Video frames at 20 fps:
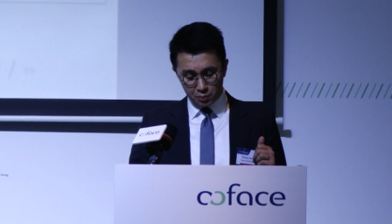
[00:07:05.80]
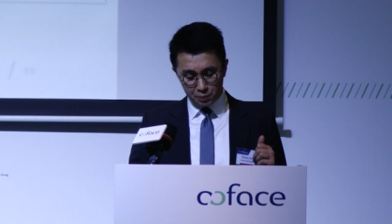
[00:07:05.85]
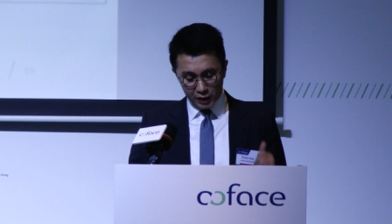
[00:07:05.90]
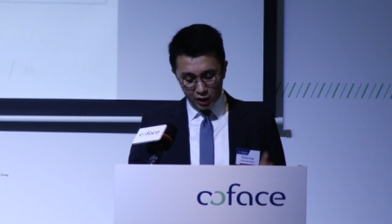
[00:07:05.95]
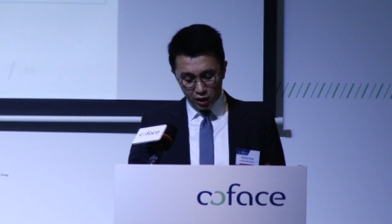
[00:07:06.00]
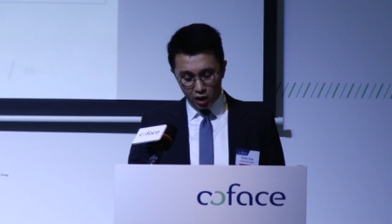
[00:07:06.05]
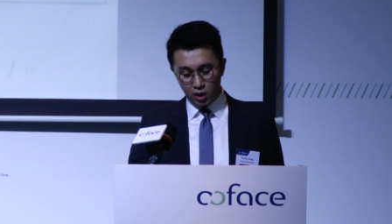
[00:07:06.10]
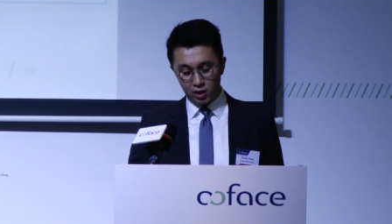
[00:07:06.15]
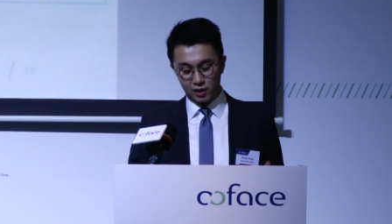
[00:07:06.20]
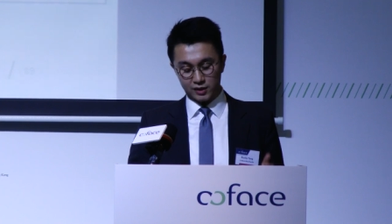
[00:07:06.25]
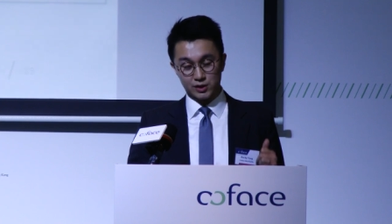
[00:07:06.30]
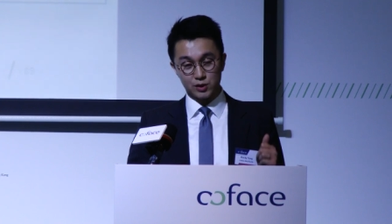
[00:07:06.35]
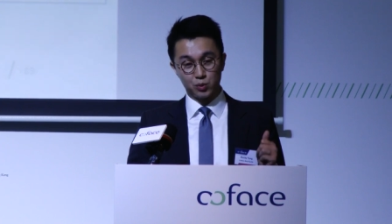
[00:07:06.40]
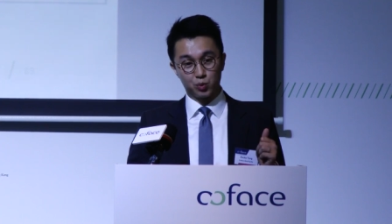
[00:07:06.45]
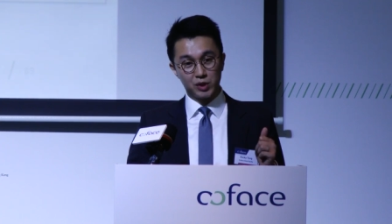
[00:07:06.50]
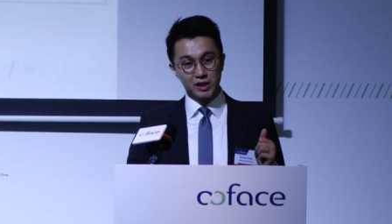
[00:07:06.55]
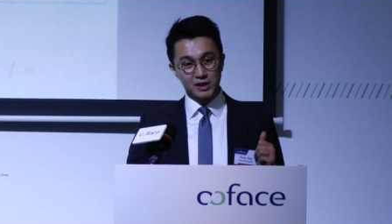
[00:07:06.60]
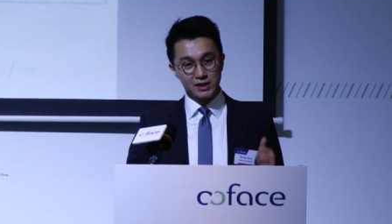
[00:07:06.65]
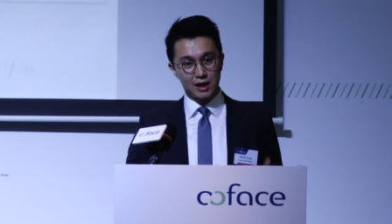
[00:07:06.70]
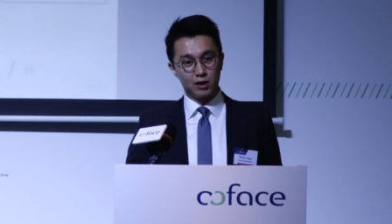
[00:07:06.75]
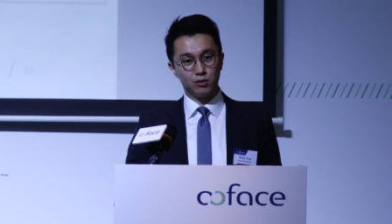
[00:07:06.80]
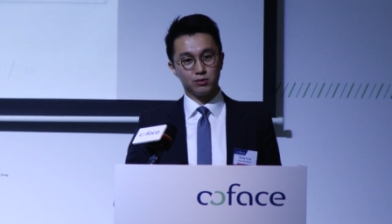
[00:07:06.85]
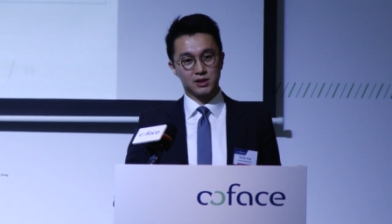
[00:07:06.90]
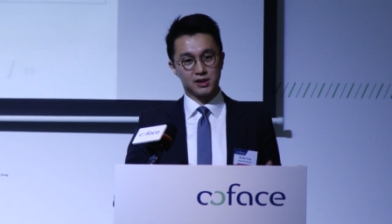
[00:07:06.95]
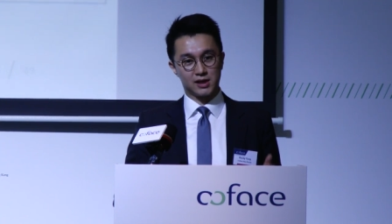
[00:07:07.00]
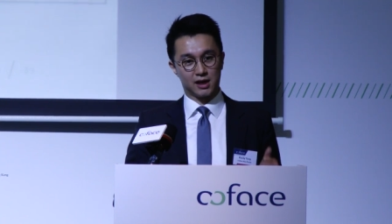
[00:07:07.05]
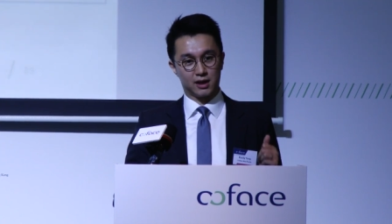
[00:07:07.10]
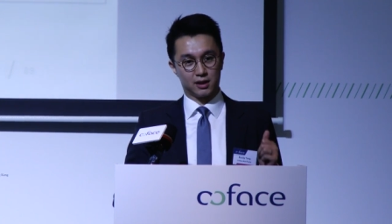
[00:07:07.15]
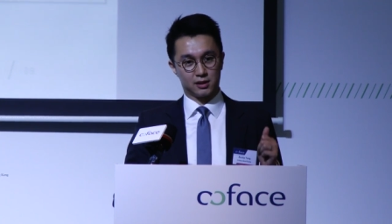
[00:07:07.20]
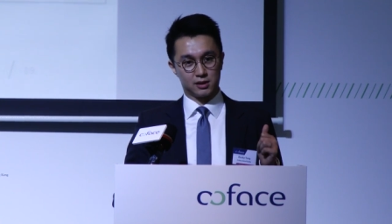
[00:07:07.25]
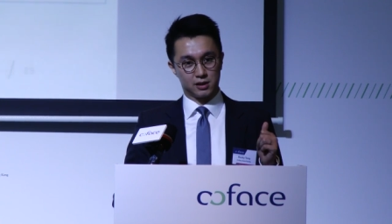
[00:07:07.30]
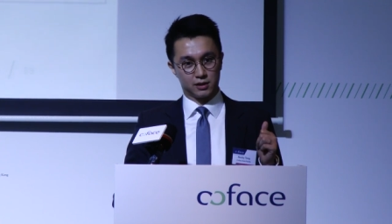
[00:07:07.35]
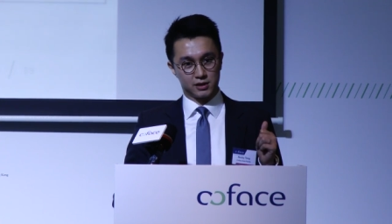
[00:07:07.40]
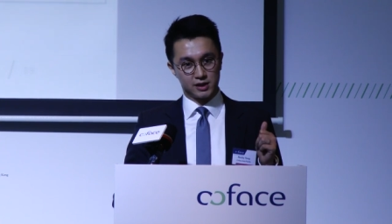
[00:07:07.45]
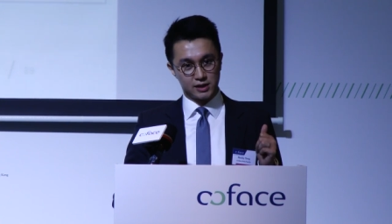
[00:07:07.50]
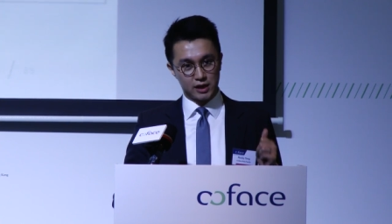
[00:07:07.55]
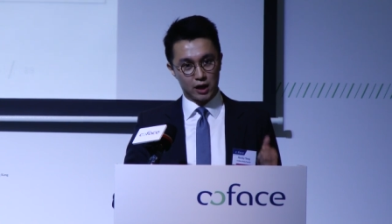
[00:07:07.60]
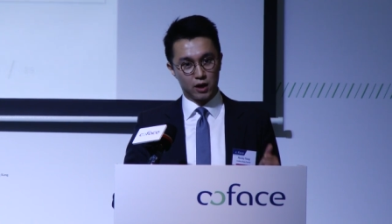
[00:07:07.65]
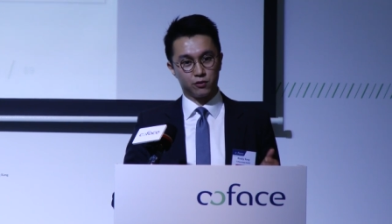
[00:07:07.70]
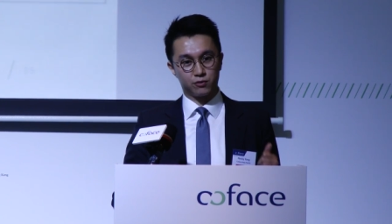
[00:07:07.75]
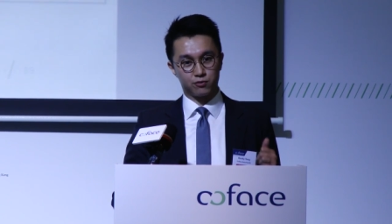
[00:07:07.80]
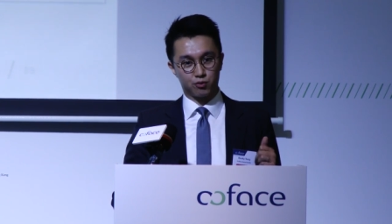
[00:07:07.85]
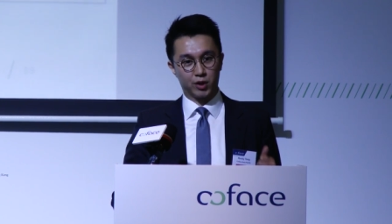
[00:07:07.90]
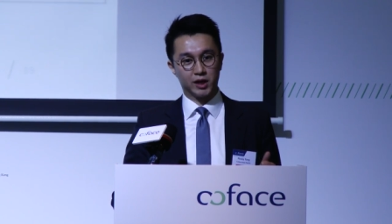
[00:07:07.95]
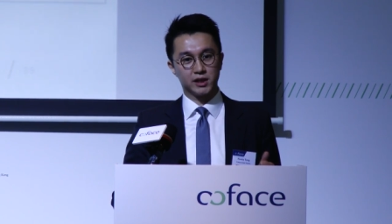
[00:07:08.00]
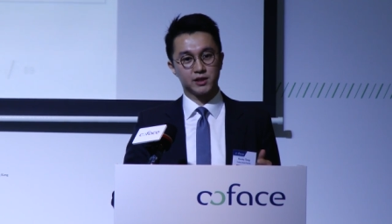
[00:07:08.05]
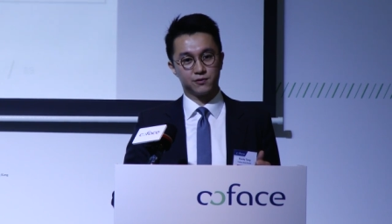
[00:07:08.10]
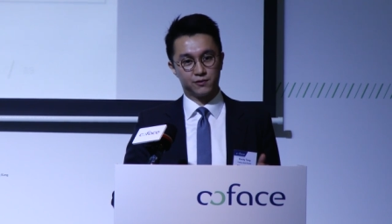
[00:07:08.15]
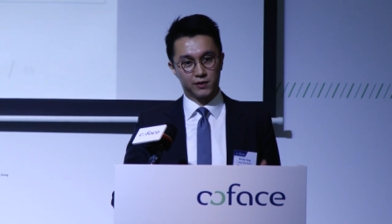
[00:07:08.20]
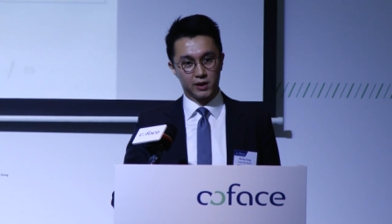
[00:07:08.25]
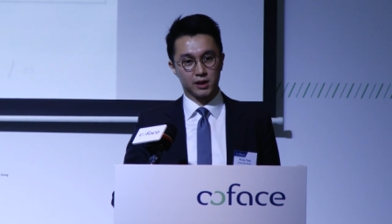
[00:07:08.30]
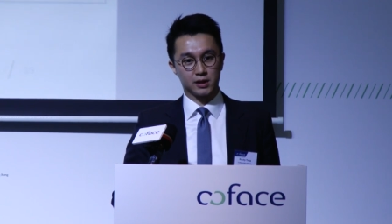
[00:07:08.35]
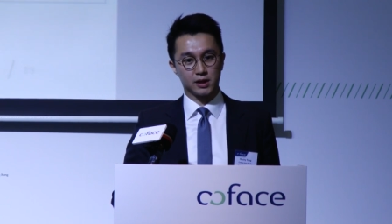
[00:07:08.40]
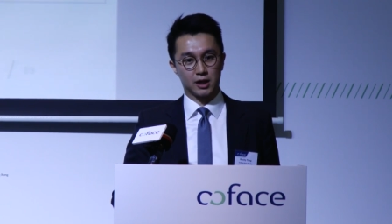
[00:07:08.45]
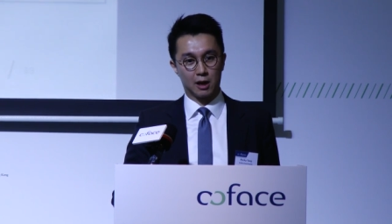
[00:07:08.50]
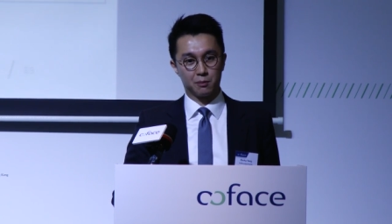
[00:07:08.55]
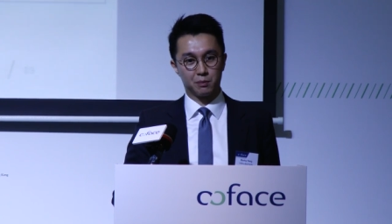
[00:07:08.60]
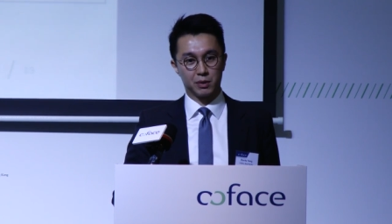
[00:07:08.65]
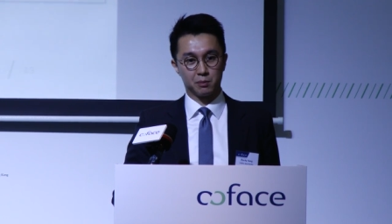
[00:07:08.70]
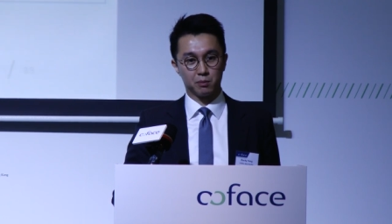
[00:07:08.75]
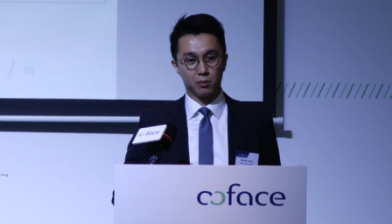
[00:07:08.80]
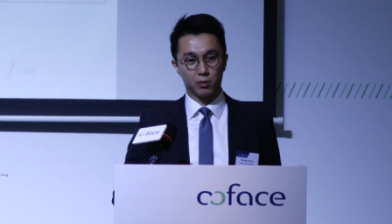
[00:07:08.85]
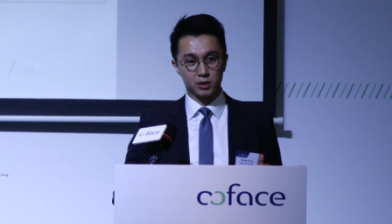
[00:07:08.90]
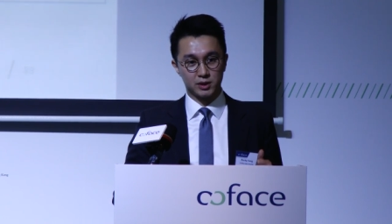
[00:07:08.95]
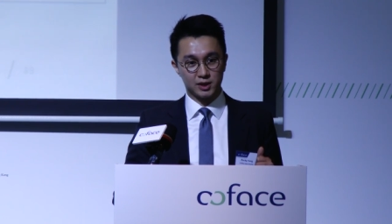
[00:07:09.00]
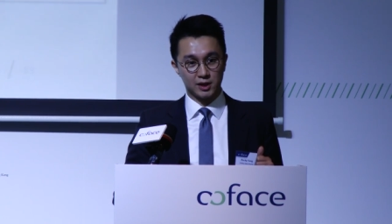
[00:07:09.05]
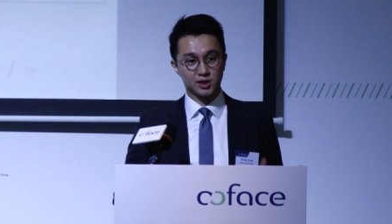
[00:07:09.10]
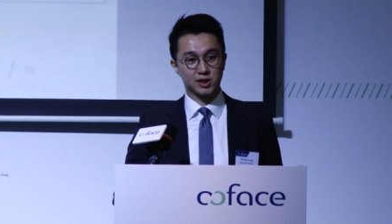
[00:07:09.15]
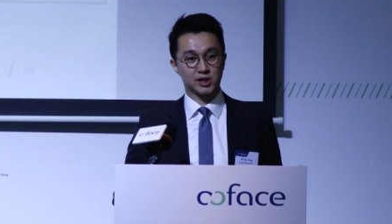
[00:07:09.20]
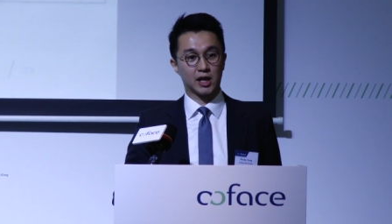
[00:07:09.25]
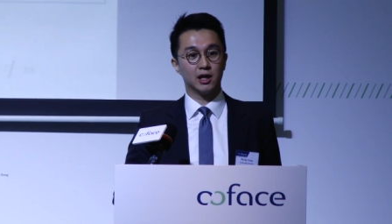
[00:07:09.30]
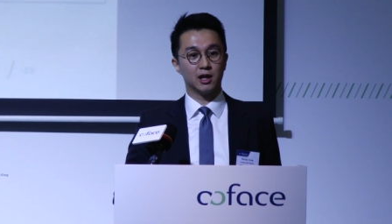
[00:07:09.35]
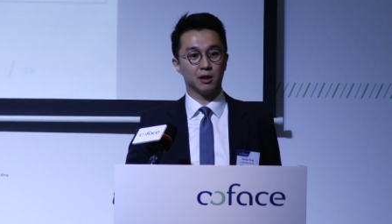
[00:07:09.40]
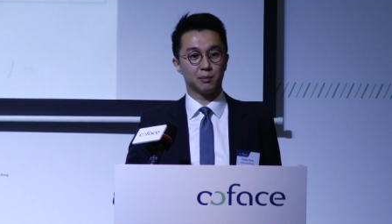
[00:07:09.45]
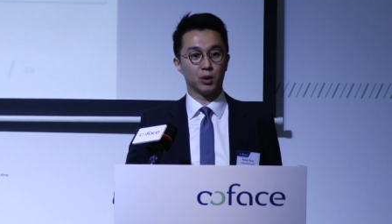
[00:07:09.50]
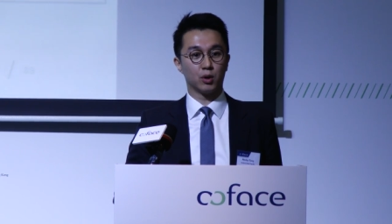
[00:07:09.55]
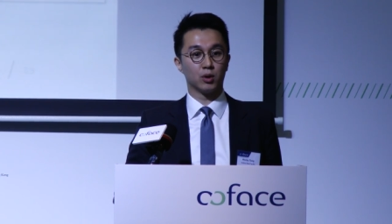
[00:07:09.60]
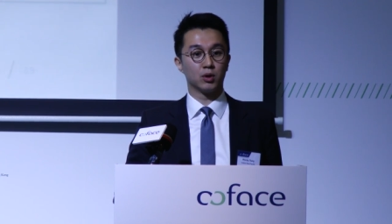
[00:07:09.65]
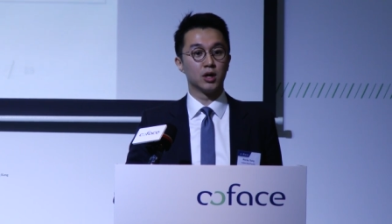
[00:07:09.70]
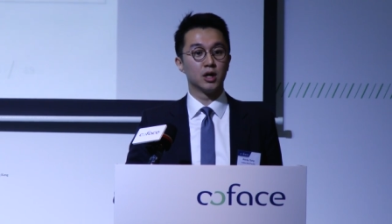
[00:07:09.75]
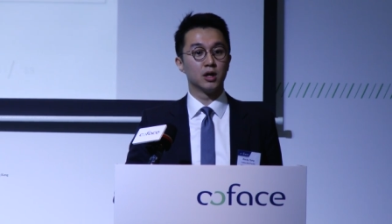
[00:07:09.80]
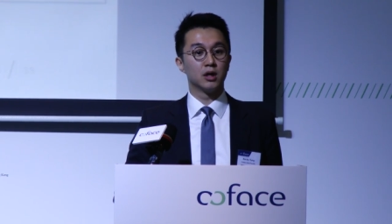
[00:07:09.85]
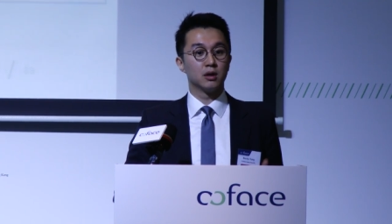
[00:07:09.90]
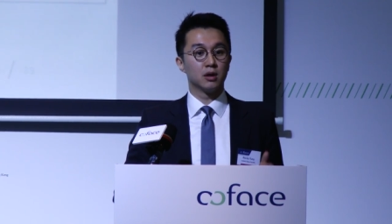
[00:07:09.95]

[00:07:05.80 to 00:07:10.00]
because we doubt that the self-raised fund can be sustainable.